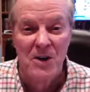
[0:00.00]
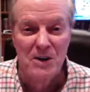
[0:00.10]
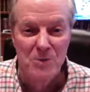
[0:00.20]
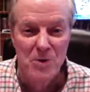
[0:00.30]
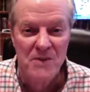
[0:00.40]

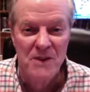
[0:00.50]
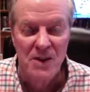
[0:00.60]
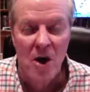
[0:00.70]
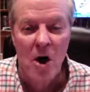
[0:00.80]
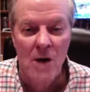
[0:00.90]
The movie
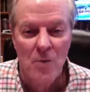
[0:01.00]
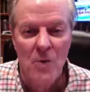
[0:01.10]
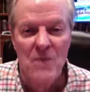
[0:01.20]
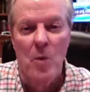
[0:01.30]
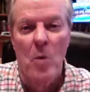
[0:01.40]
Gone
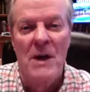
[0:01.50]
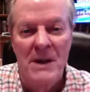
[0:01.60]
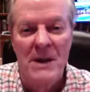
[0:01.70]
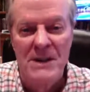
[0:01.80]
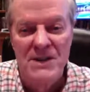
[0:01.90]
with the
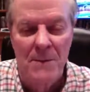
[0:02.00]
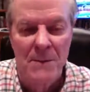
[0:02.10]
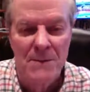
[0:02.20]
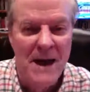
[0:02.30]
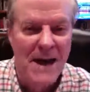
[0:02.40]
Wind is
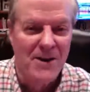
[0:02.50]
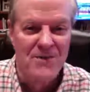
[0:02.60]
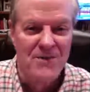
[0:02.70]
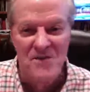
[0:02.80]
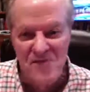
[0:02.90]
coming back
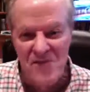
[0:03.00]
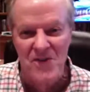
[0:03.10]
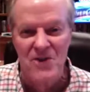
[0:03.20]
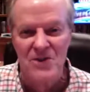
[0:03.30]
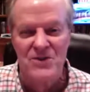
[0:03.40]
on the
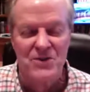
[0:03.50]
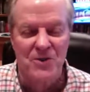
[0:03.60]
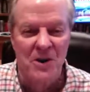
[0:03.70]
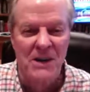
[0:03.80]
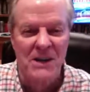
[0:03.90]
full
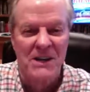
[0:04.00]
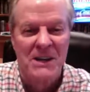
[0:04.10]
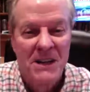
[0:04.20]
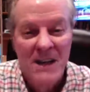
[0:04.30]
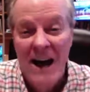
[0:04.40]
screen.